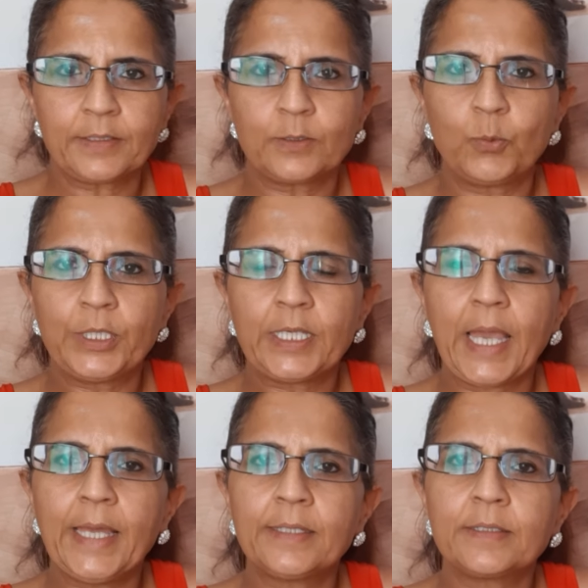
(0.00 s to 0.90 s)
at the
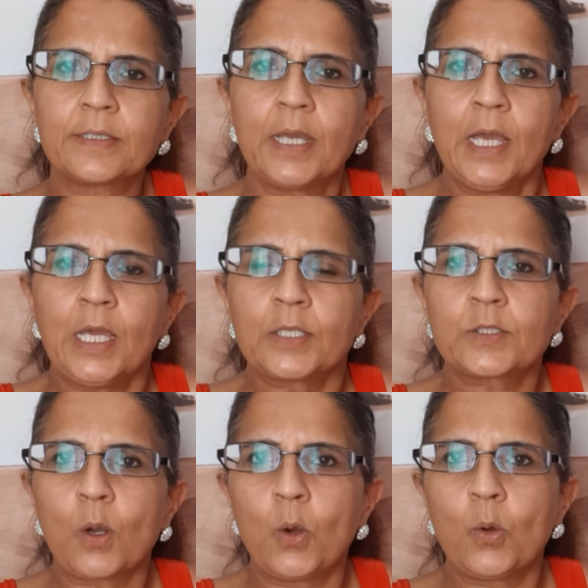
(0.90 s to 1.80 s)
weekend,
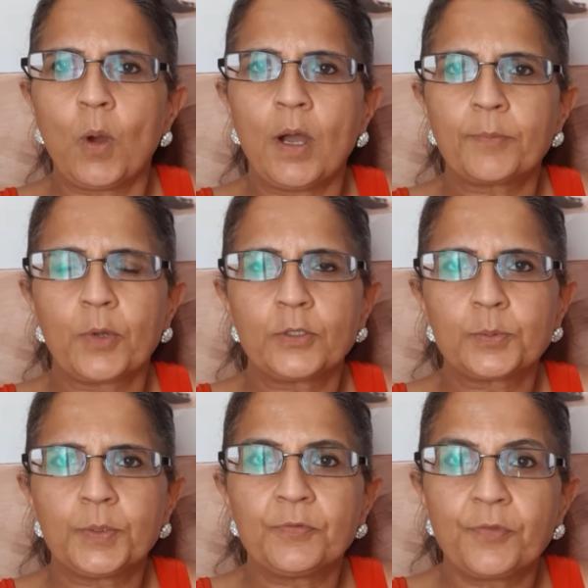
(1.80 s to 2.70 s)
so I'm going
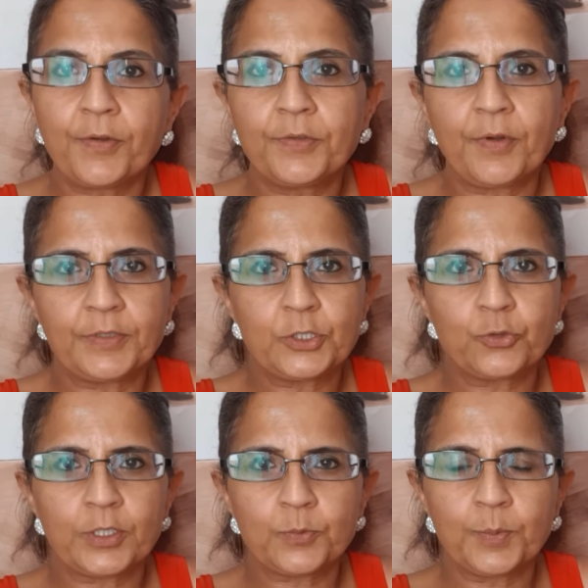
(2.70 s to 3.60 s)
to be very, very
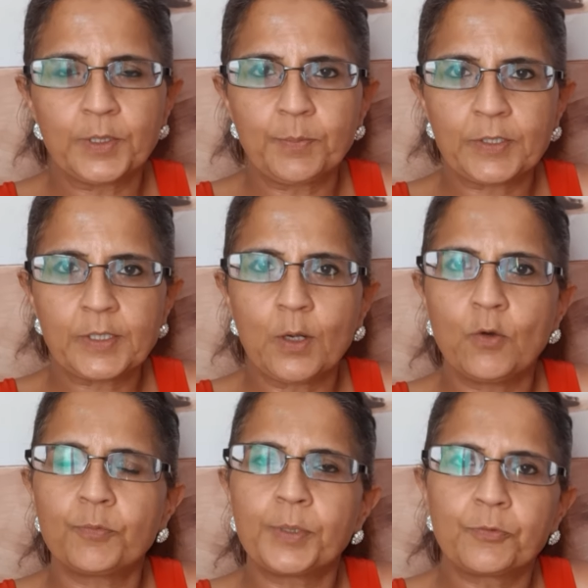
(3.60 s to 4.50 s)
strict with
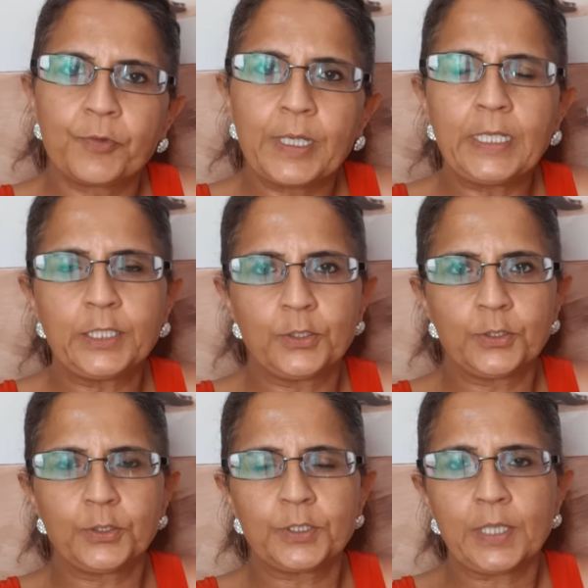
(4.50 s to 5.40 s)
myself, be really
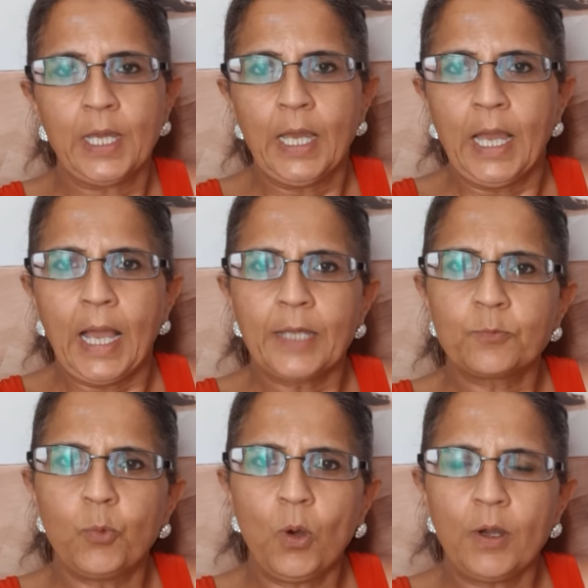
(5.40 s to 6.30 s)
good.
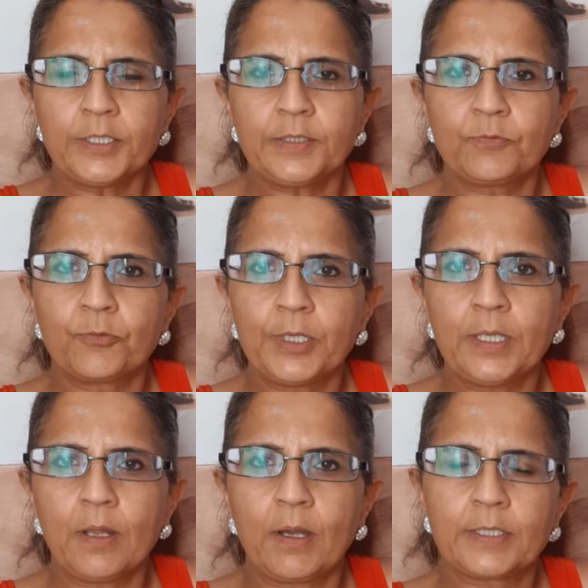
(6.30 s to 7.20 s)
And what I didn't
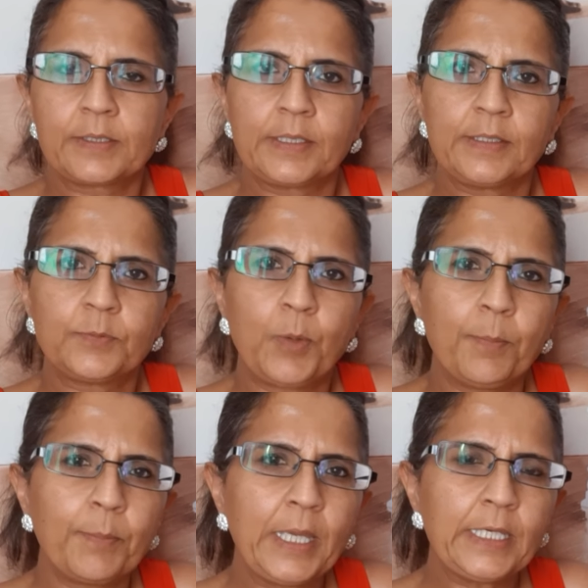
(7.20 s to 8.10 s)
realize is by
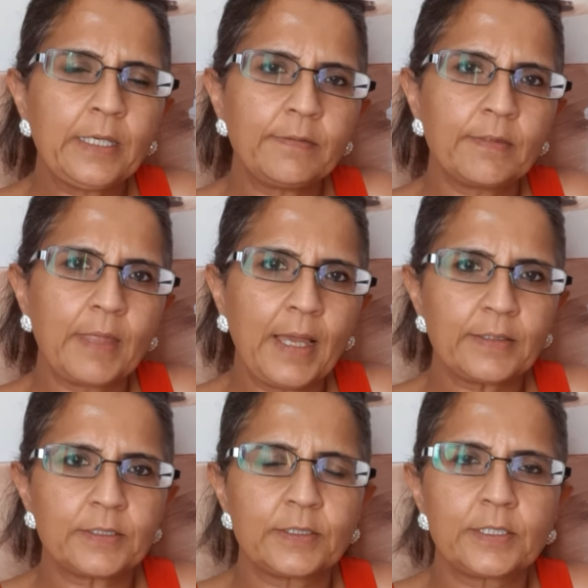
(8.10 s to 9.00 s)
making
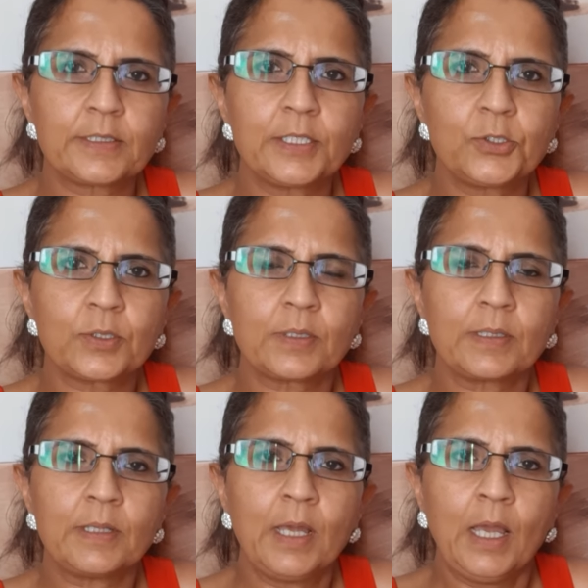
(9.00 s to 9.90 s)
that
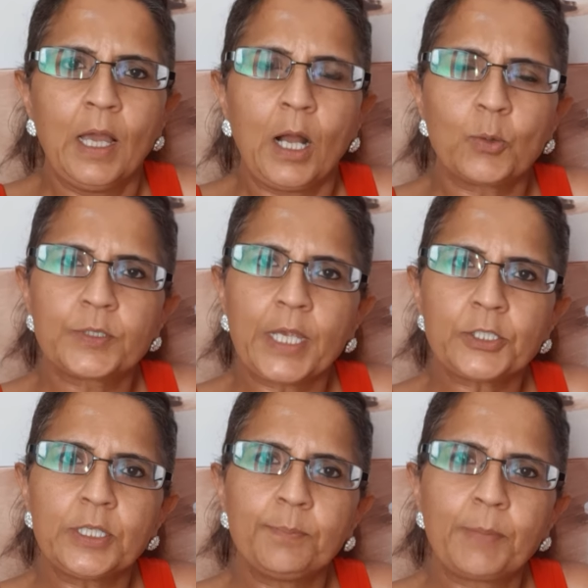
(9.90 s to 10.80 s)
decision, I was
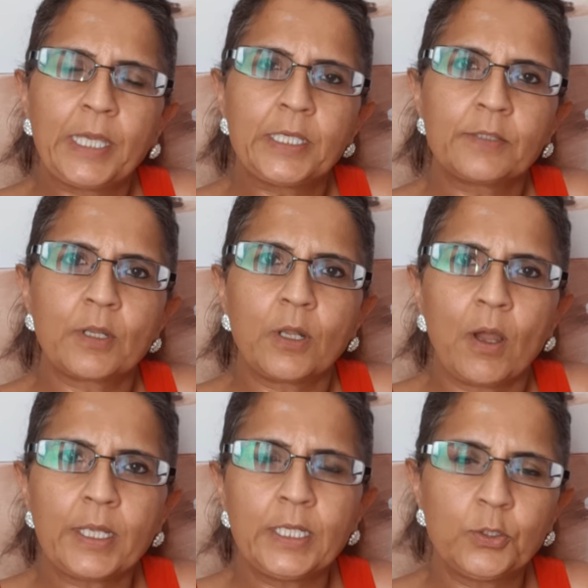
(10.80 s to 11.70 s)
actually making the
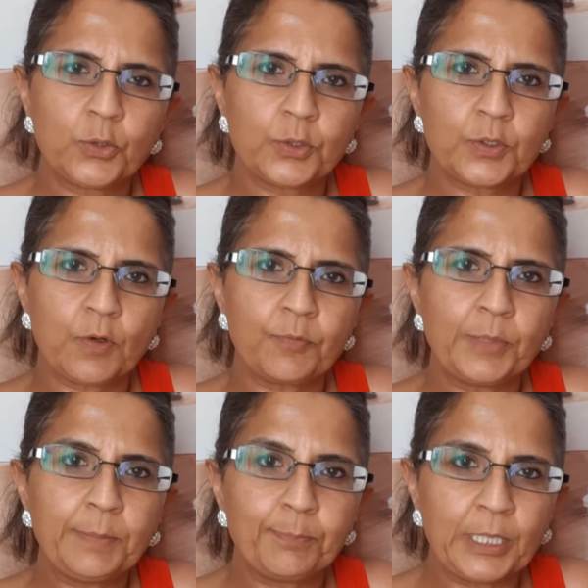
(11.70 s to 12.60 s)
likelihood of
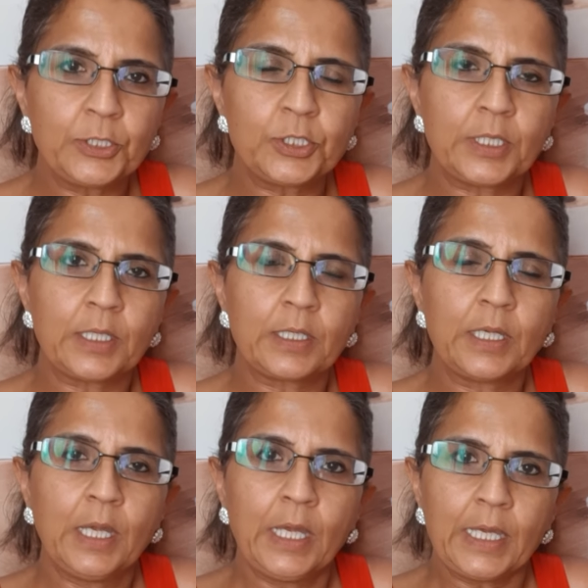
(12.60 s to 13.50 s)
me binging
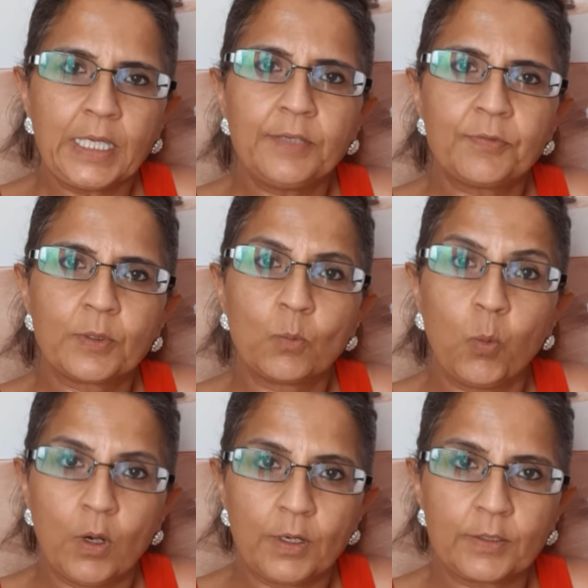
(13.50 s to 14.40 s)
even
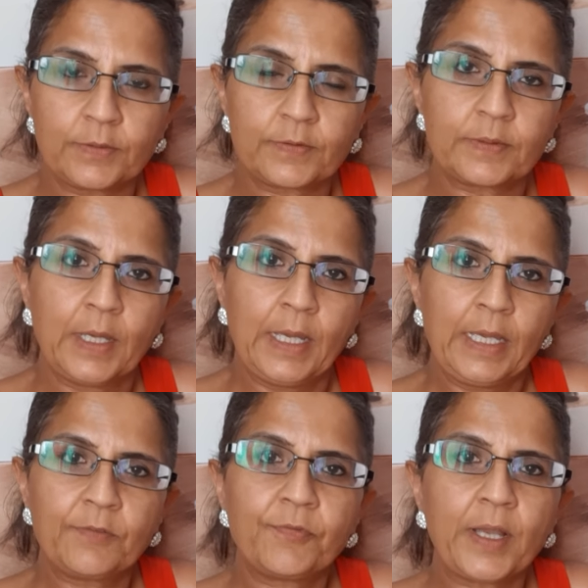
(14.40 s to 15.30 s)
worse.
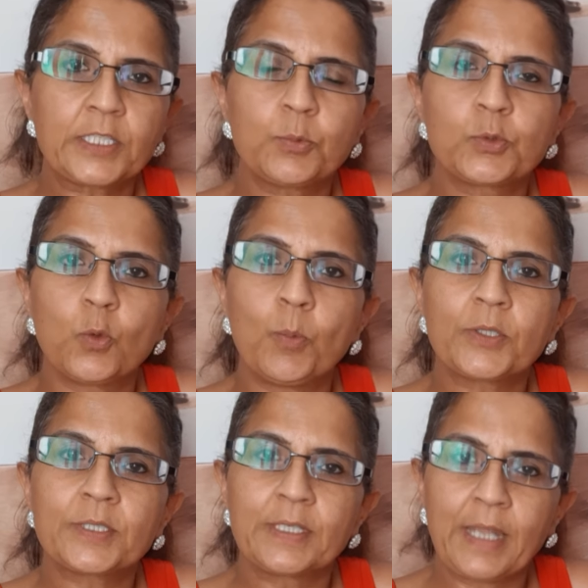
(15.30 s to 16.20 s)
In fact, it was
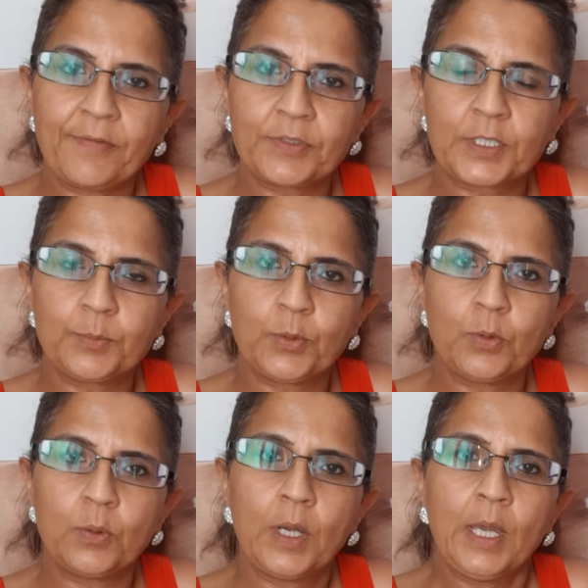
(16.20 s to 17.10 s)
almost
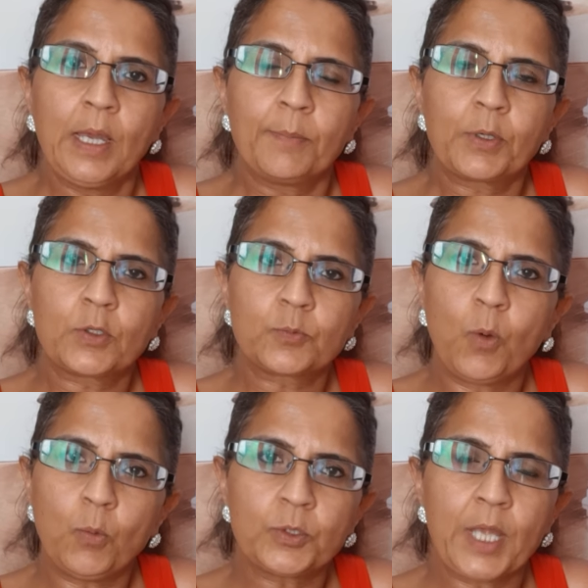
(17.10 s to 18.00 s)
inevitable, because
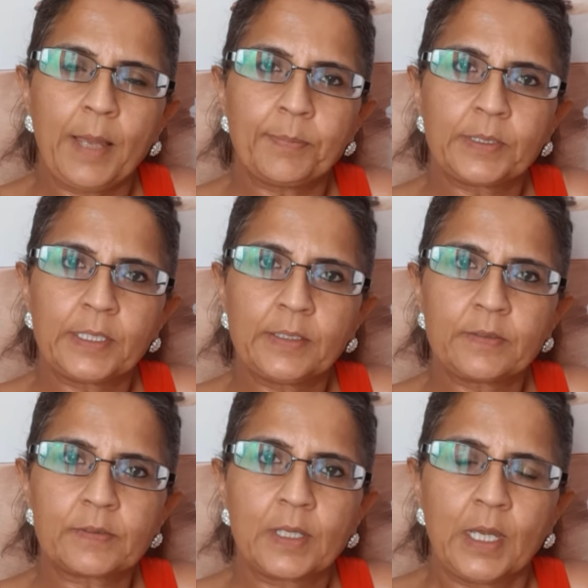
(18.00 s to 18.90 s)
what would happen
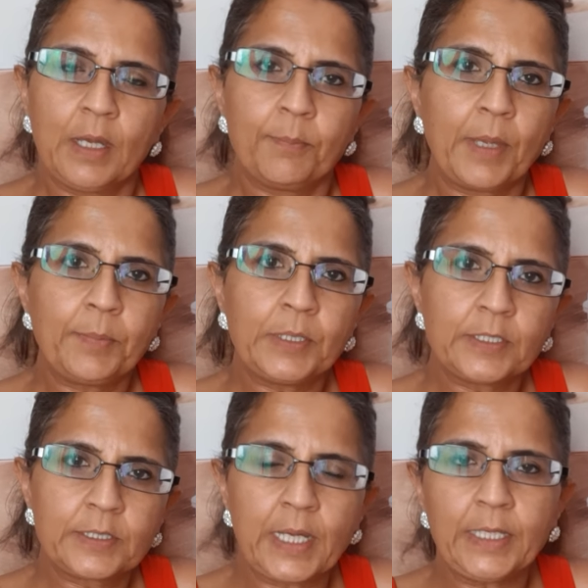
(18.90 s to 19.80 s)
is maybe
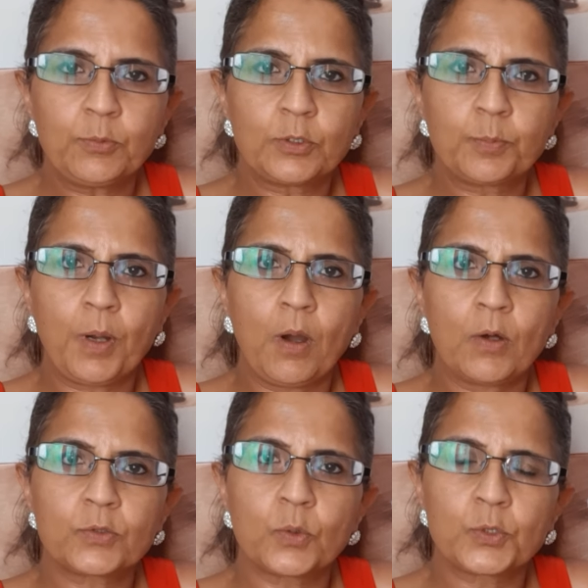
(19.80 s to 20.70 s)
a day would
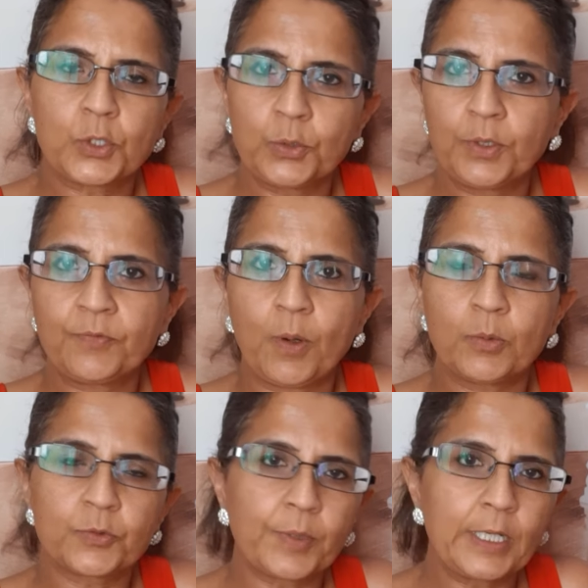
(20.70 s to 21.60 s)
pass or two if I
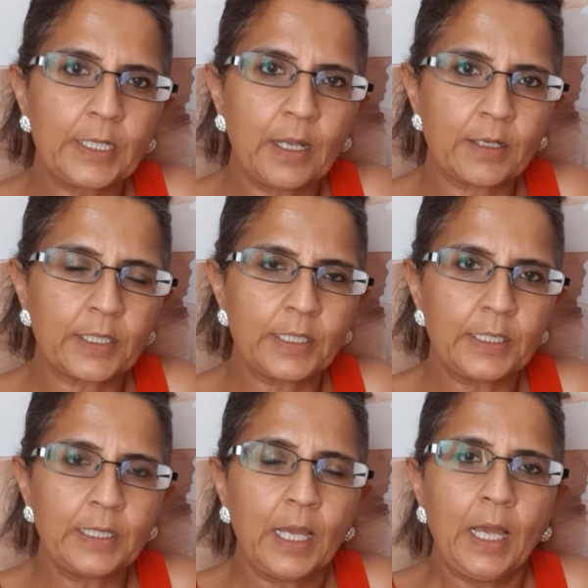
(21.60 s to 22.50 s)
was really
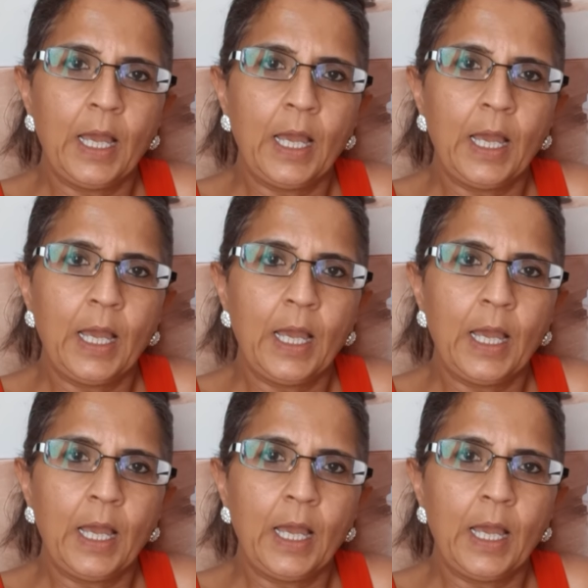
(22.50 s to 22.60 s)
lucky,